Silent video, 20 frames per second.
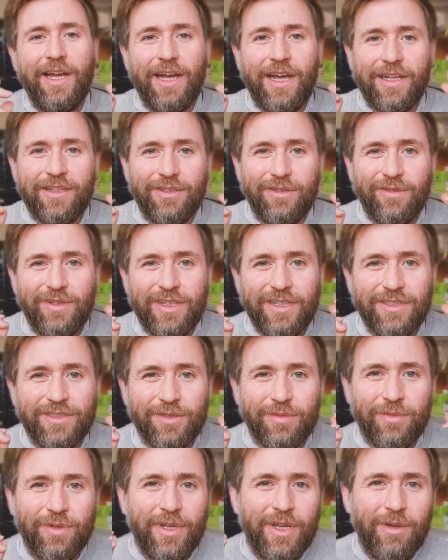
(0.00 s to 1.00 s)
and you need
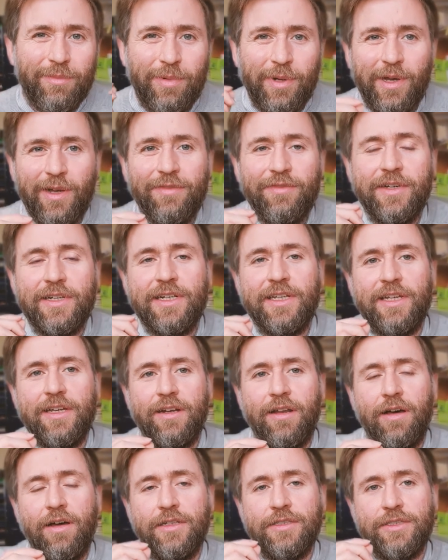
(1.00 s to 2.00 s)
to perfectly
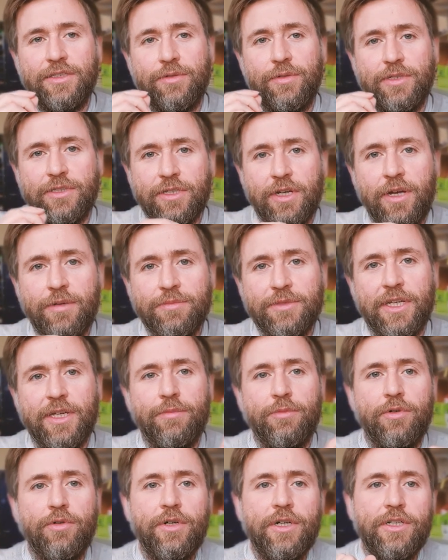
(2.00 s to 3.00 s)
align to a timetable.